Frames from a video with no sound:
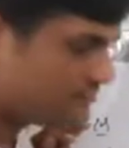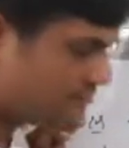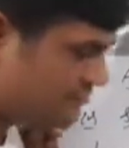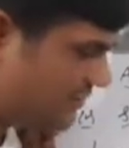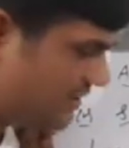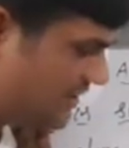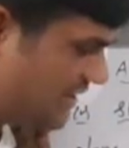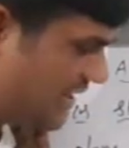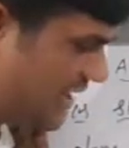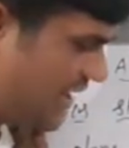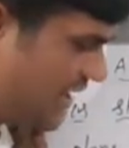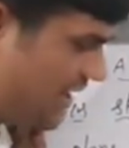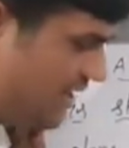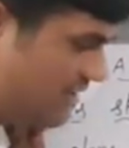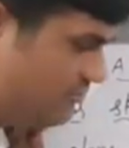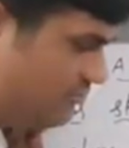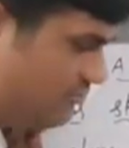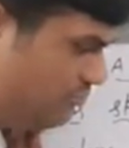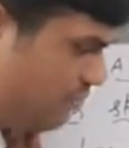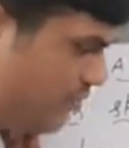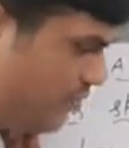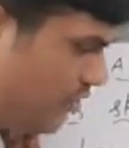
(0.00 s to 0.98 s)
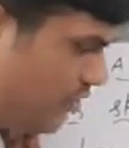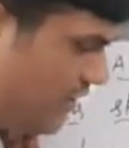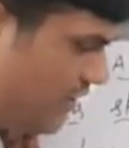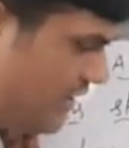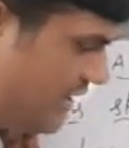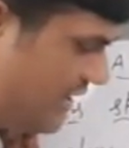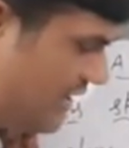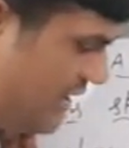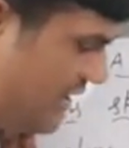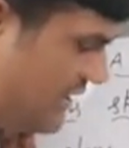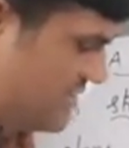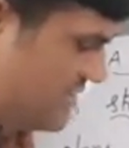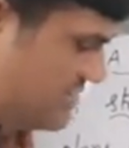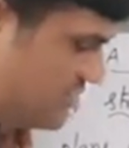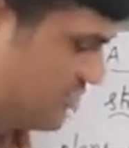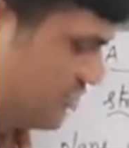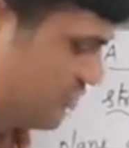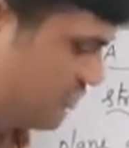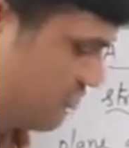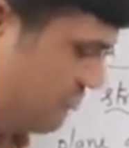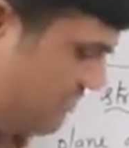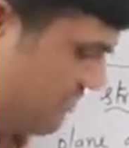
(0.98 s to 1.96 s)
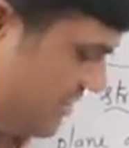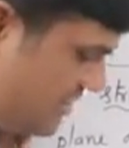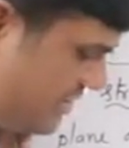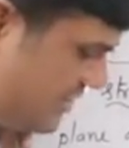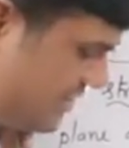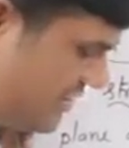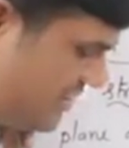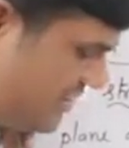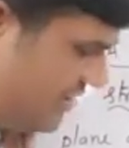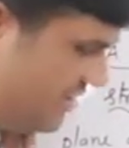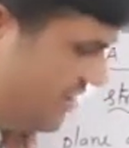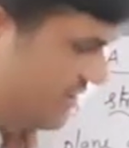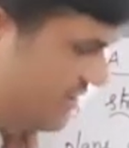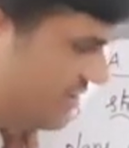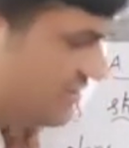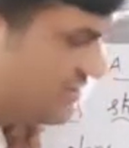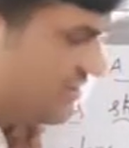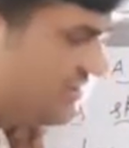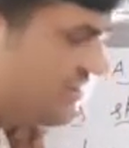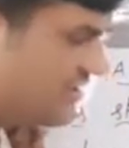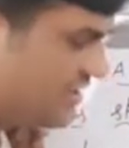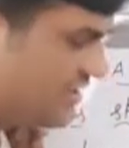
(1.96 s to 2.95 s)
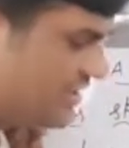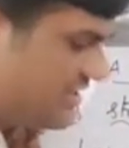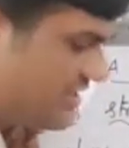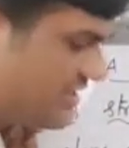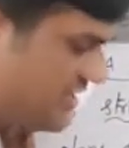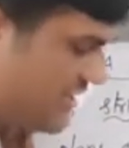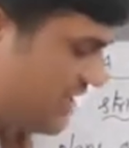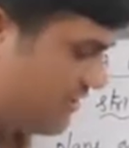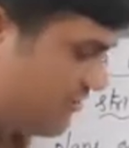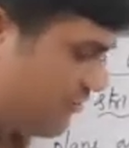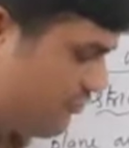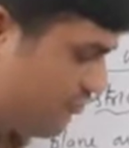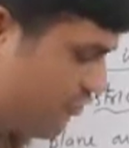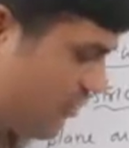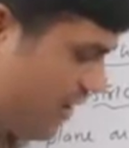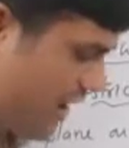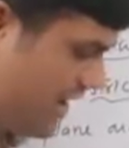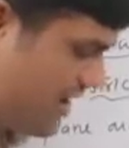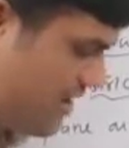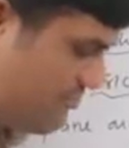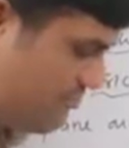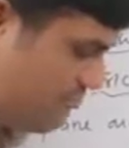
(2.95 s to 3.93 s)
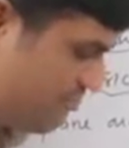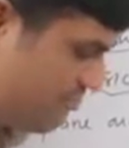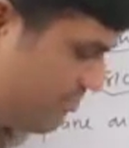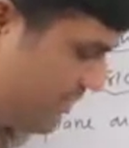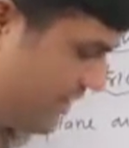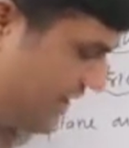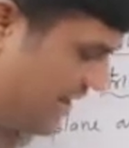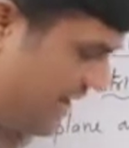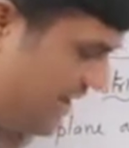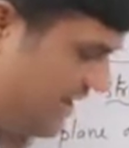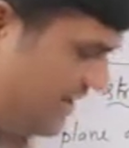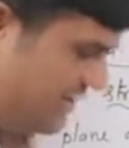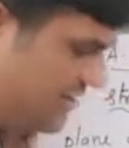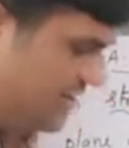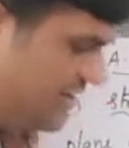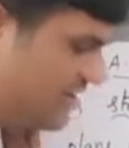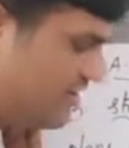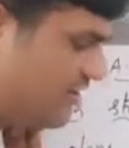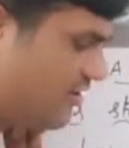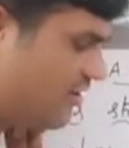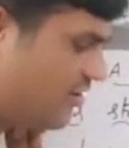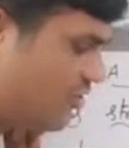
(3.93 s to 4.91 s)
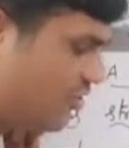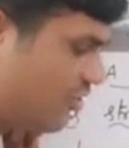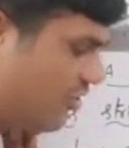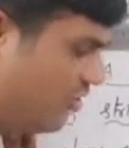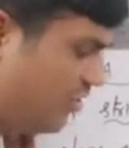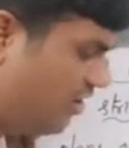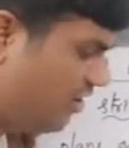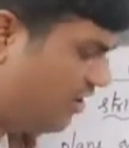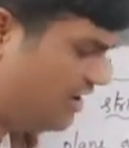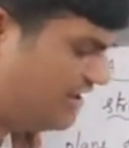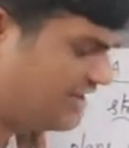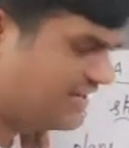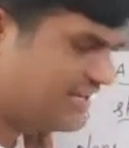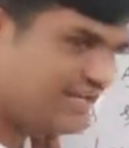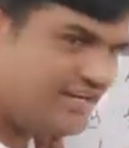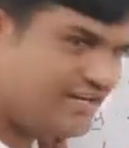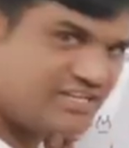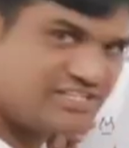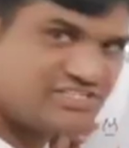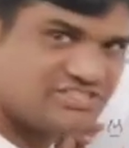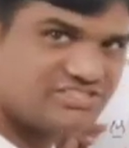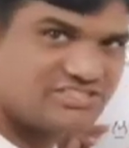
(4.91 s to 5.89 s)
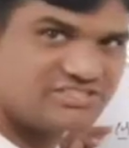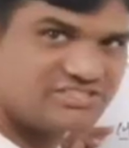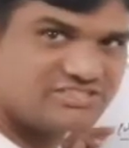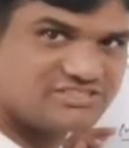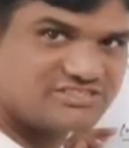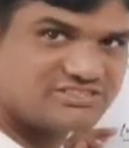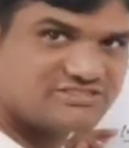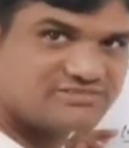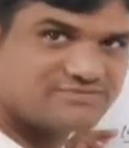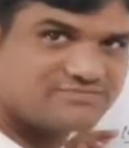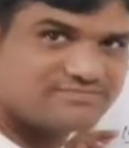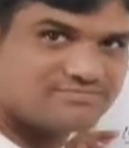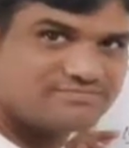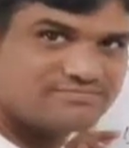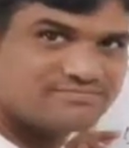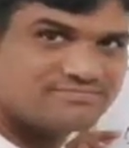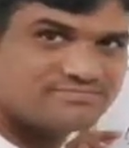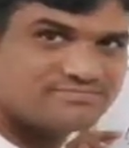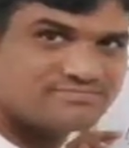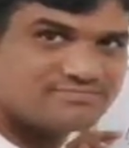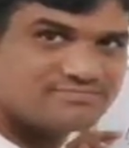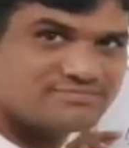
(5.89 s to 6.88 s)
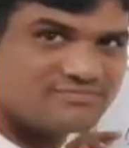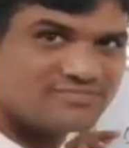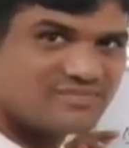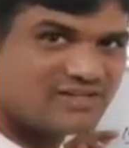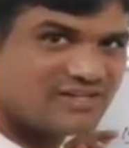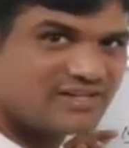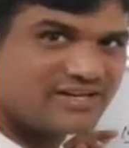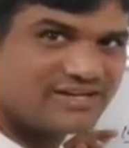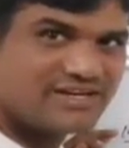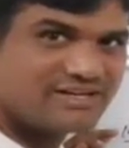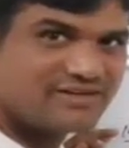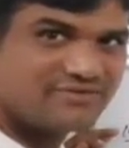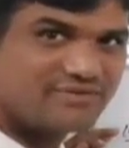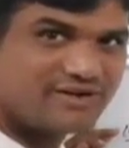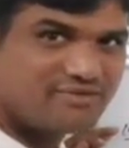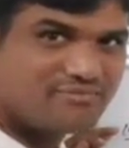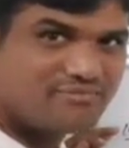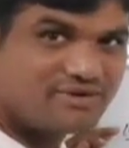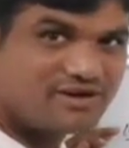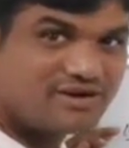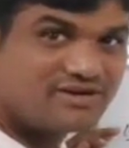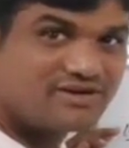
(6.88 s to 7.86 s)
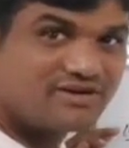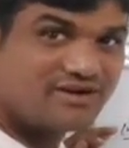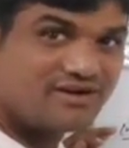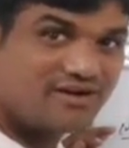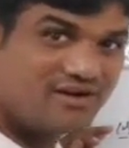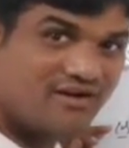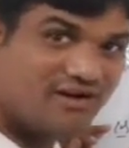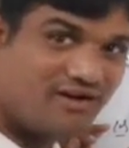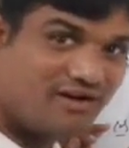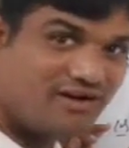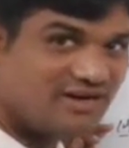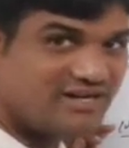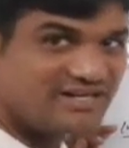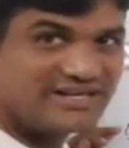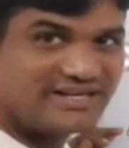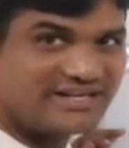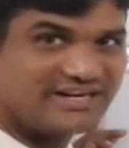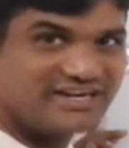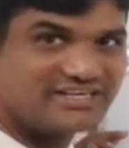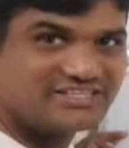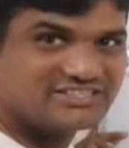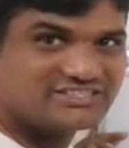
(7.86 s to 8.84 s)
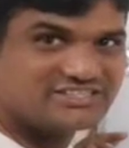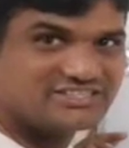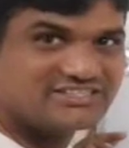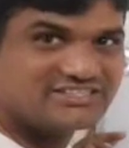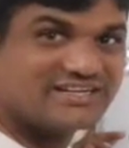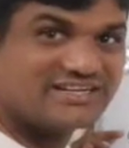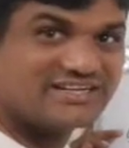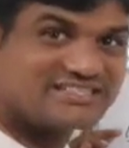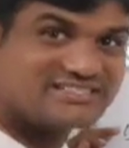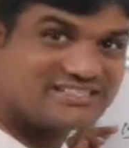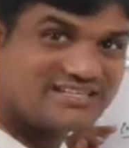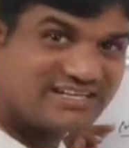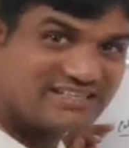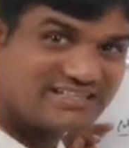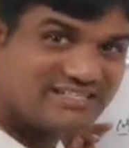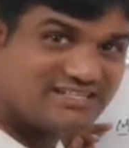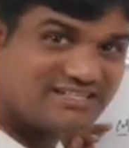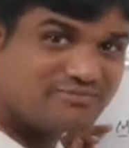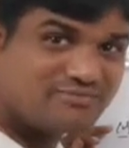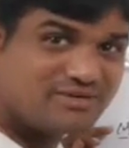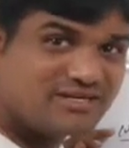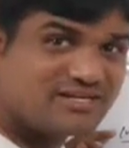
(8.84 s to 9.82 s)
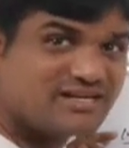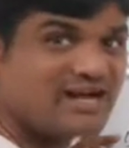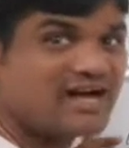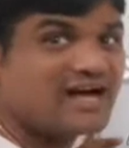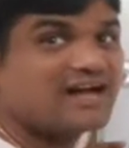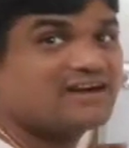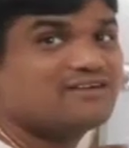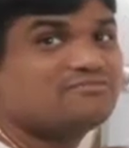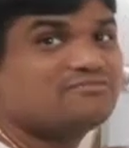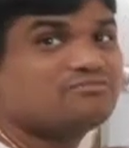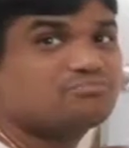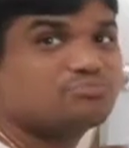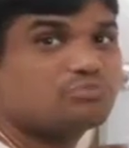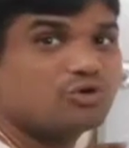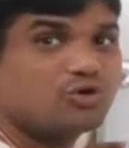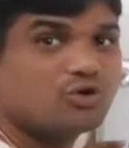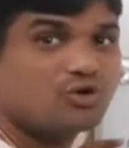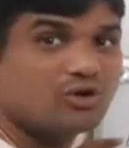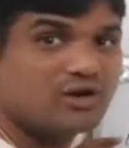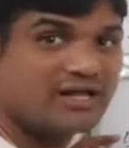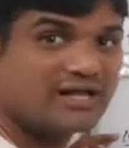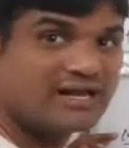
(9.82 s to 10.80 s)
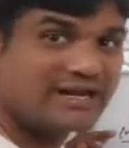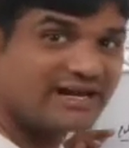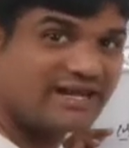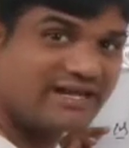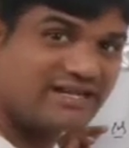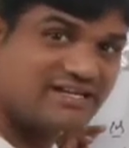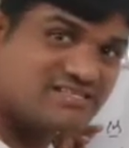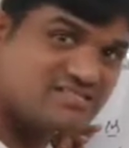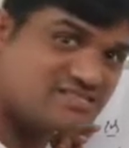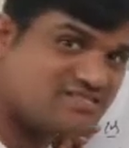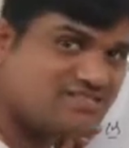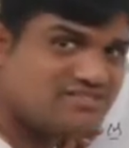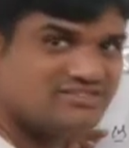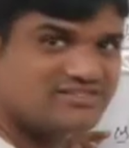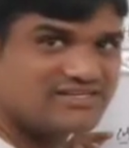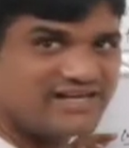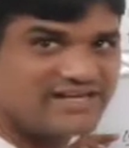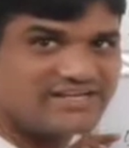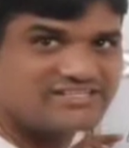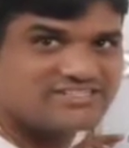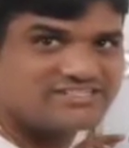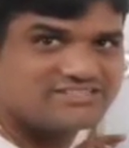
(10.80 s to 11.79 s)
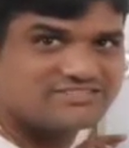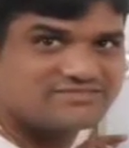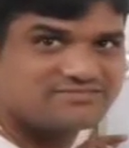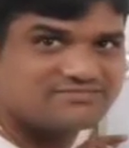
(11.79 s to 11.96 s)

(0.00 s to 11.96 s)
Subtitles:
But unpolarized mean it can vibrate in all directions. It can vibrate all directions. That is nothing but unpolarized light.